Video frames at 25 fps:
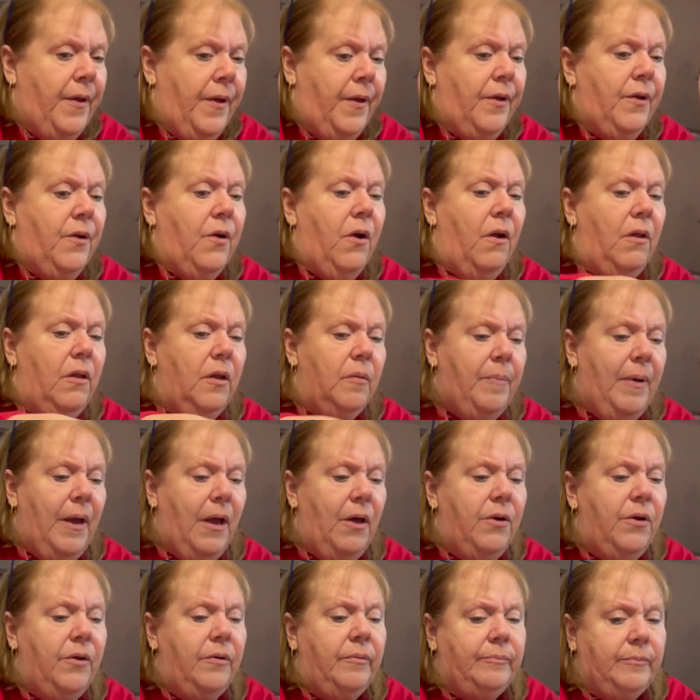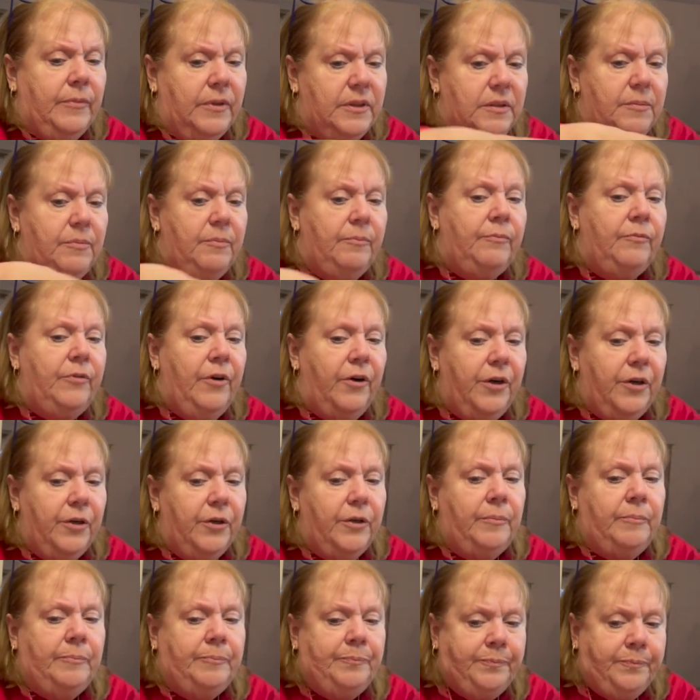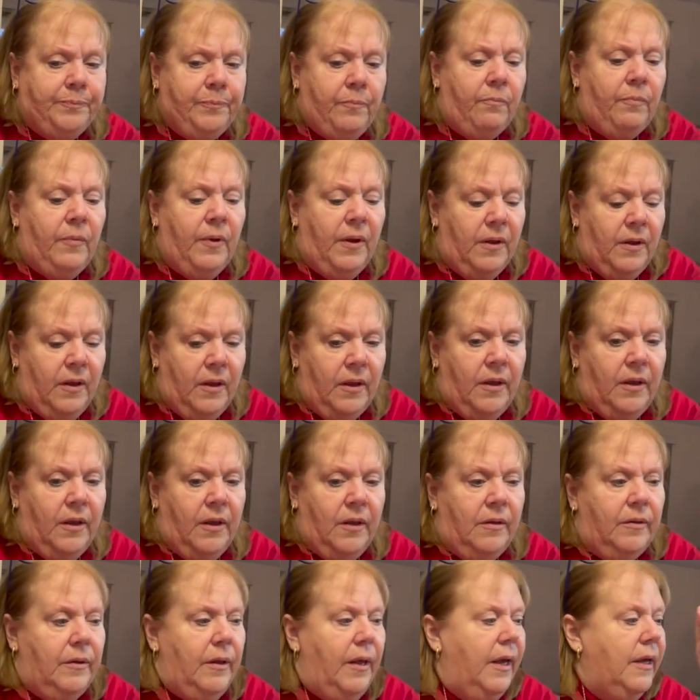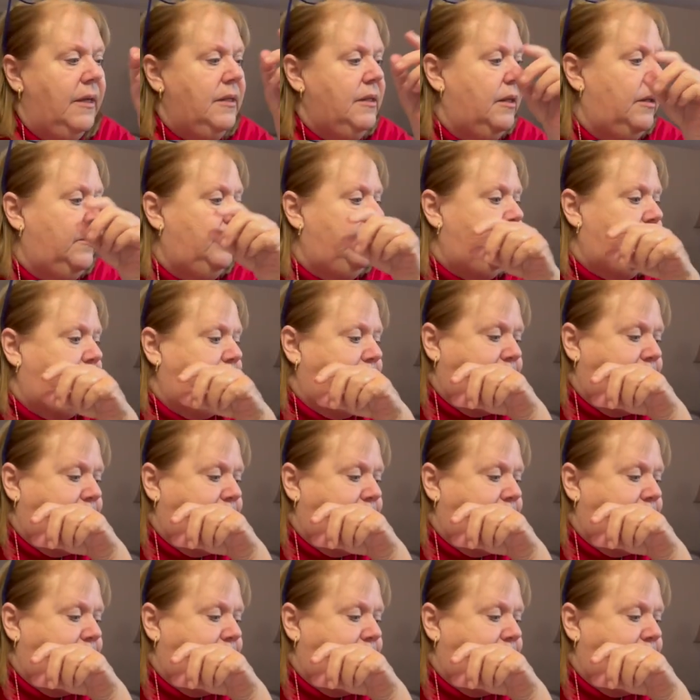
Garlic powder. Very good. Excellent.